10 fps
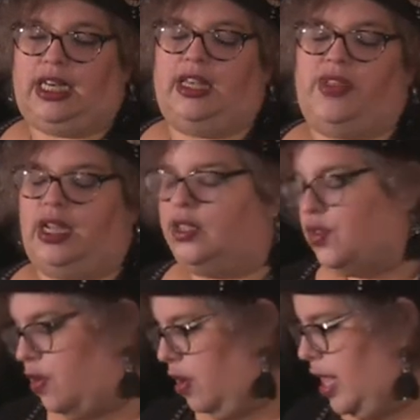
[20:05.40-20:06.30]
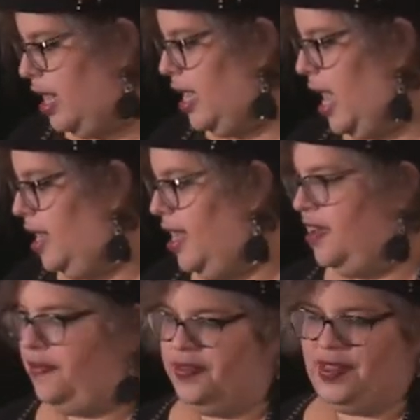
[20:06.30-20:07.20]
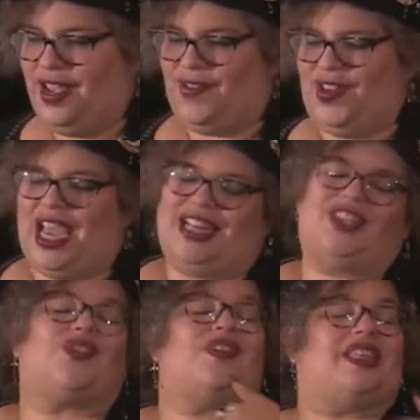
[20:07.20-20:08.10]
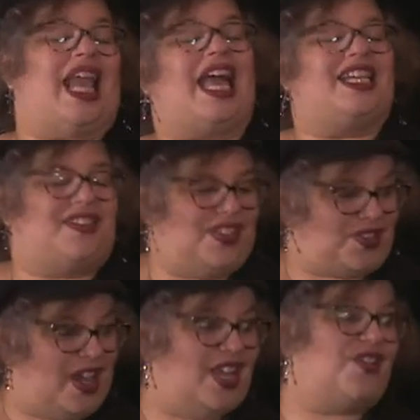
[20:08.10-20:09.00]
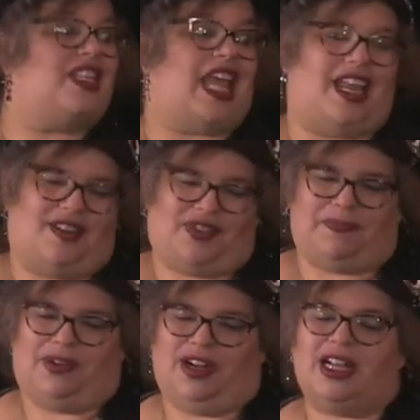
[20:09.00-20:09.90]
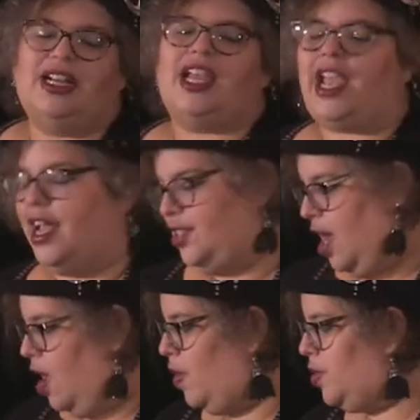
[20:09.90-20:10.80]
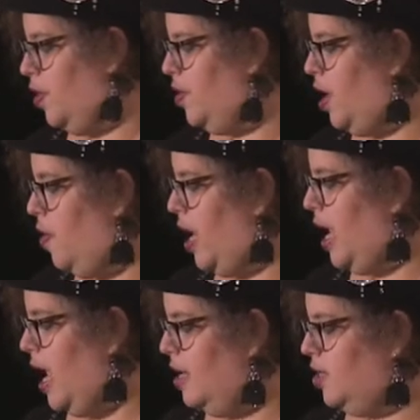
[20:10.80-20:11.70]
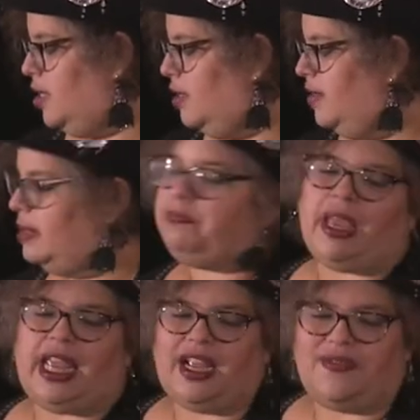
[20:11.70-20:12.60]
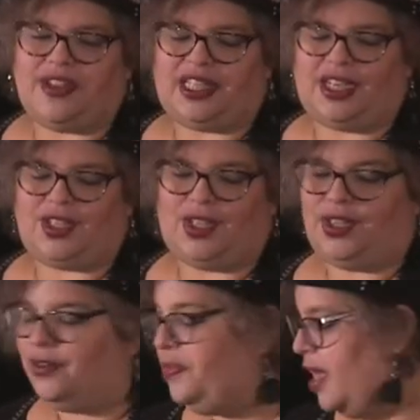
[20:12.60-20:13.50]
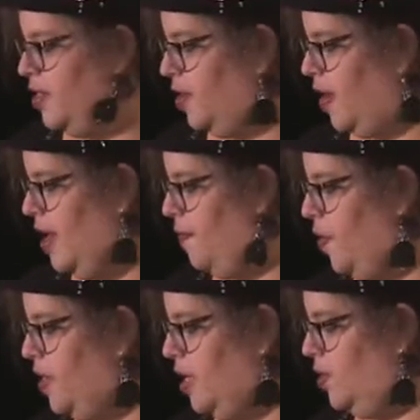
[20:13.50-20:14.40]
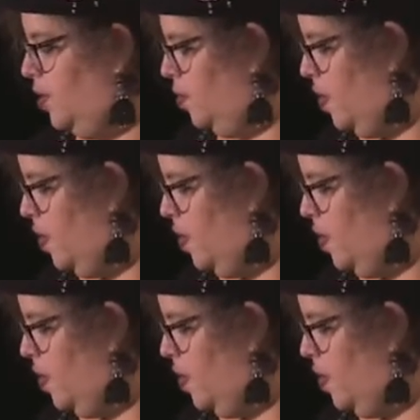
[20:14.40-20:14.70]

in that story again, if if you get to sort of the end of the trail or the end of the book, it's always worth going and just paying a visit to the grave for these two